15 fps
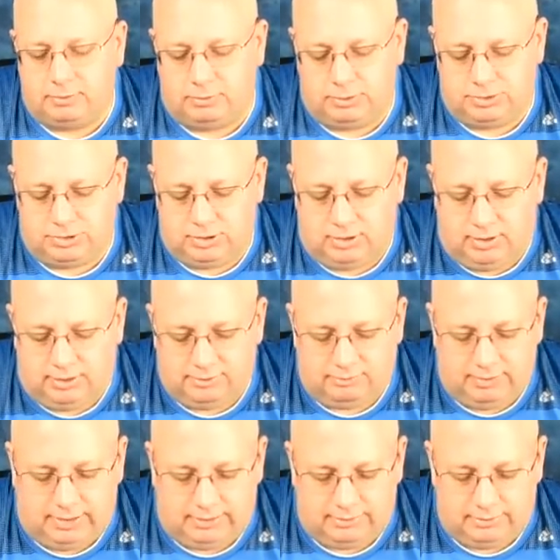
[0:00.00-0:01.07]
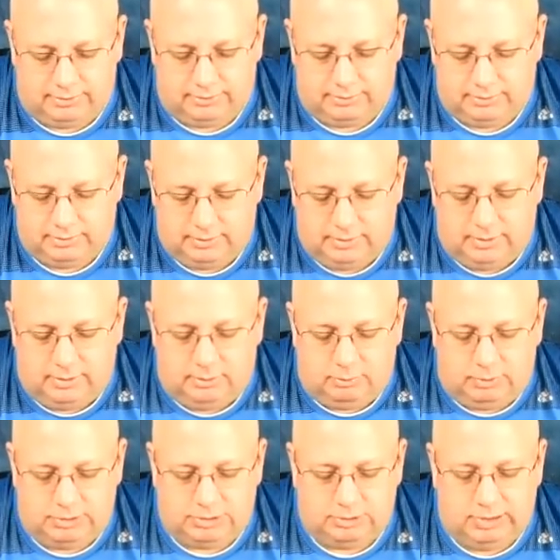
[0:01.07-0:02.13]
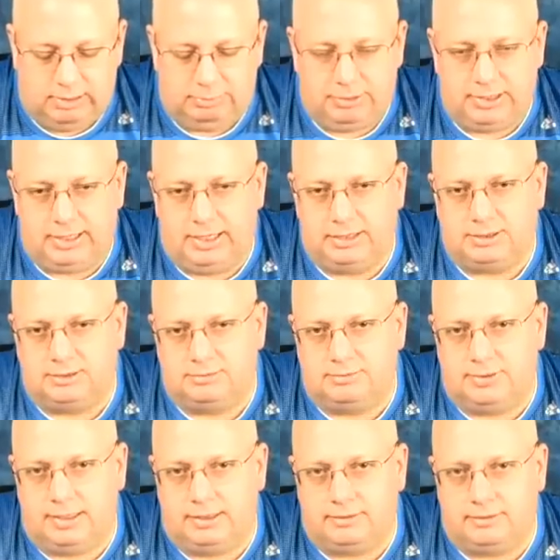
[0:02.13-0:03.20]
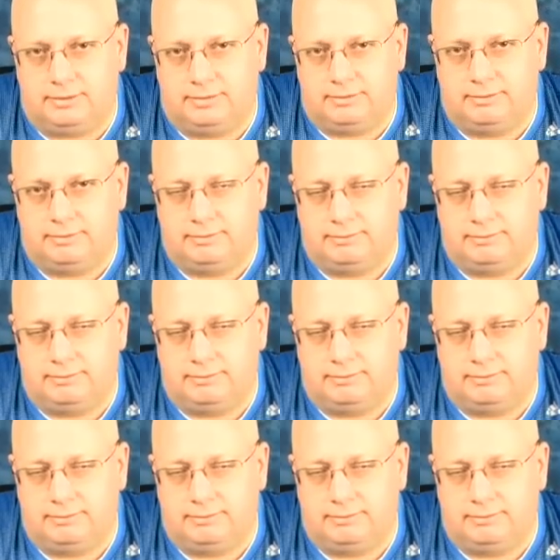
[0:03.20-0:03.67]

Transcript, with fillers: What's your cost factor? What's your application factor?